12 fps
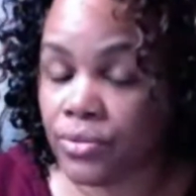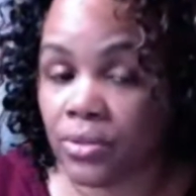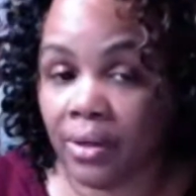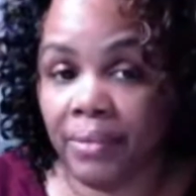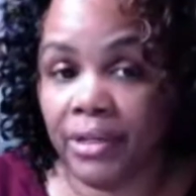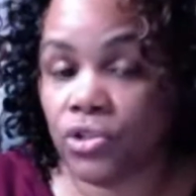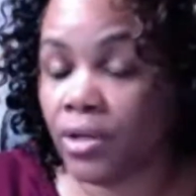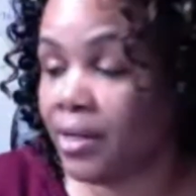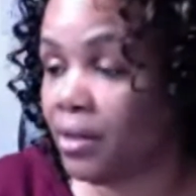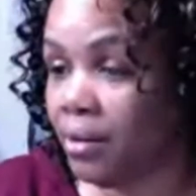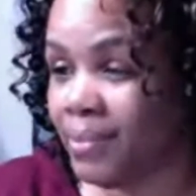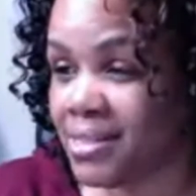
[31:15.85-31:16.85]
So I make sure I
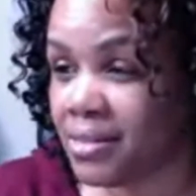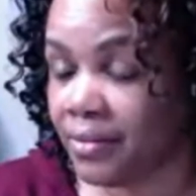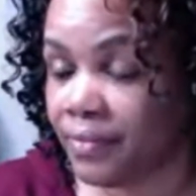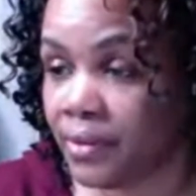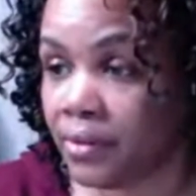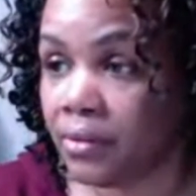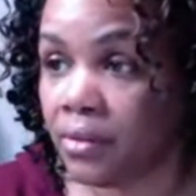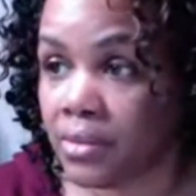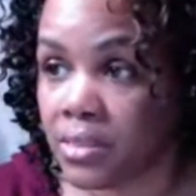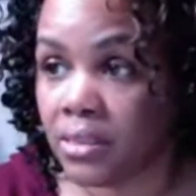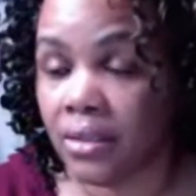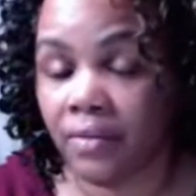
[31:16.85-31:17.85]
get all my stuff done,
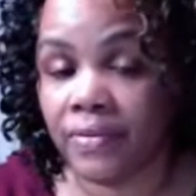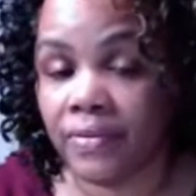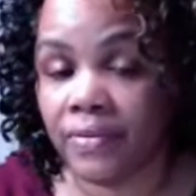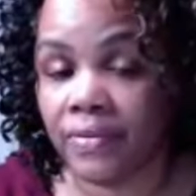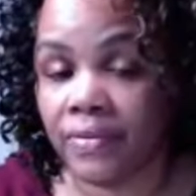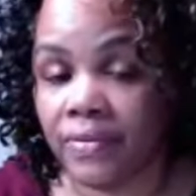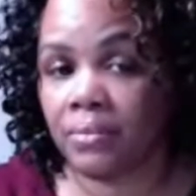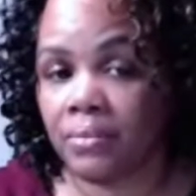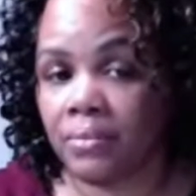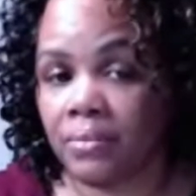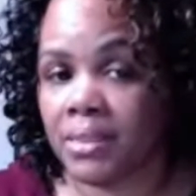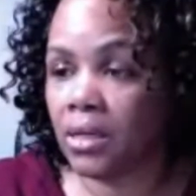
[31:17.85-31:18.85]
because if it's not on my
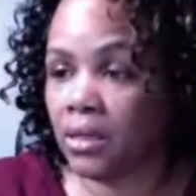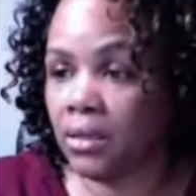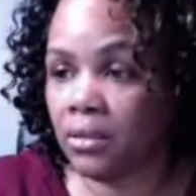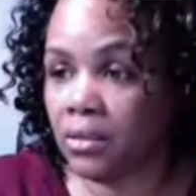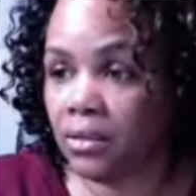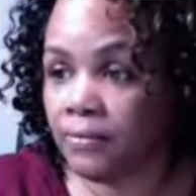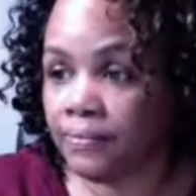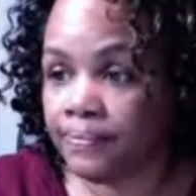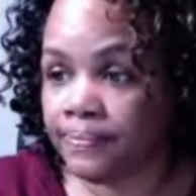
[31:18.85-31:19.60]
schedule, it's not getting done.